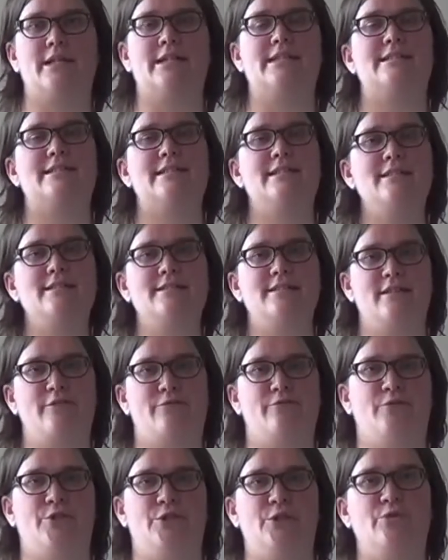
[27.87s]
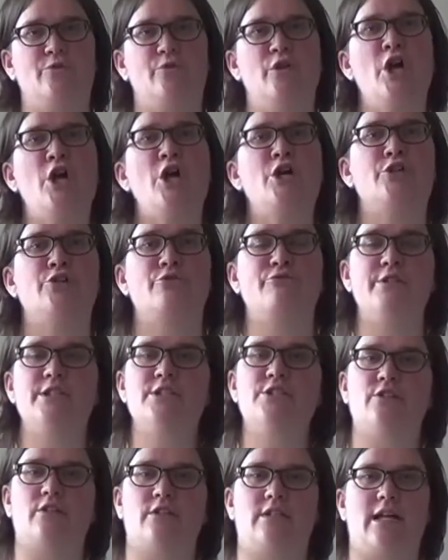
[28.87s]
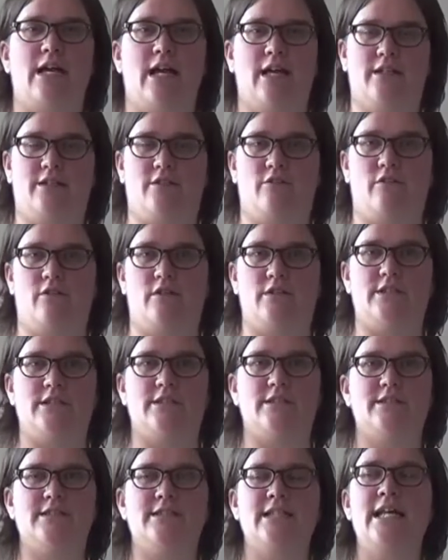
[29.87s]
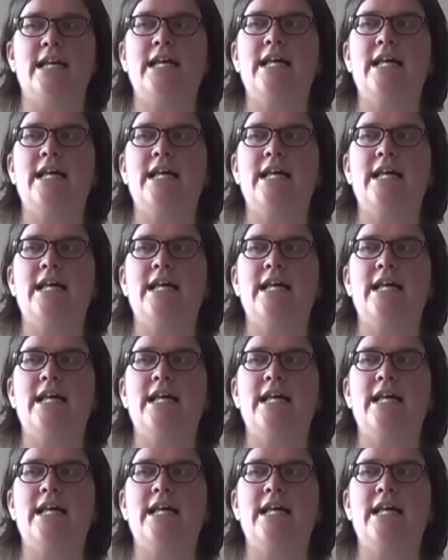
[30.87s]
it is easier for you to reach your target audience